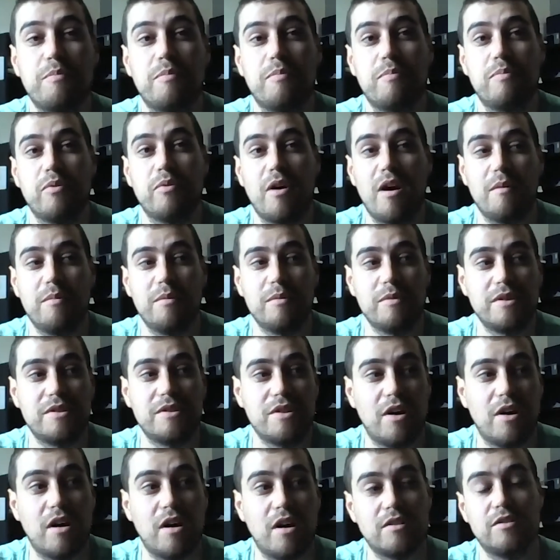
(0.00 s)
probably
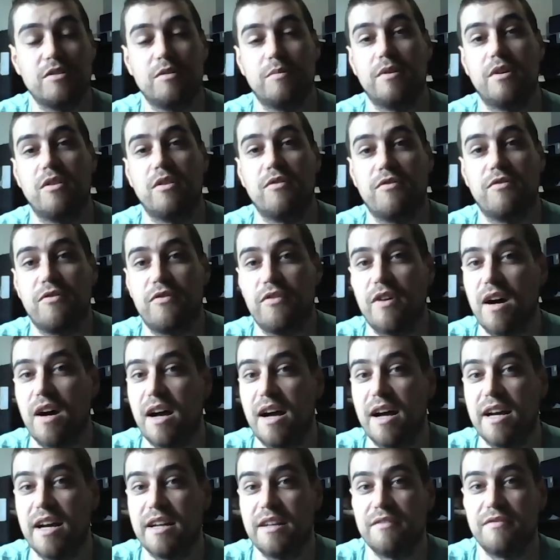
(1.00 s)
talked to about
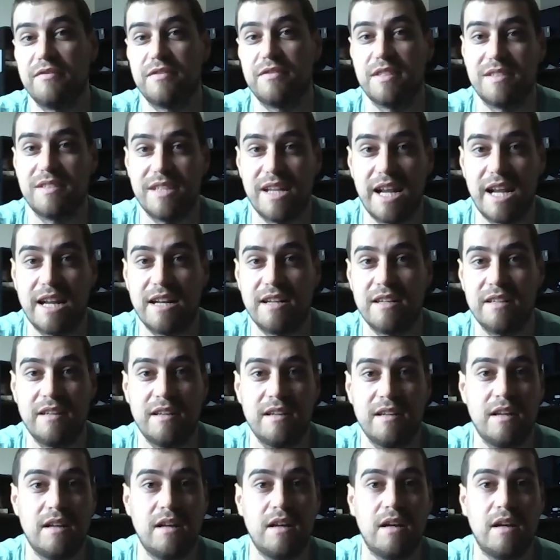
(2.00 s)
5 to 10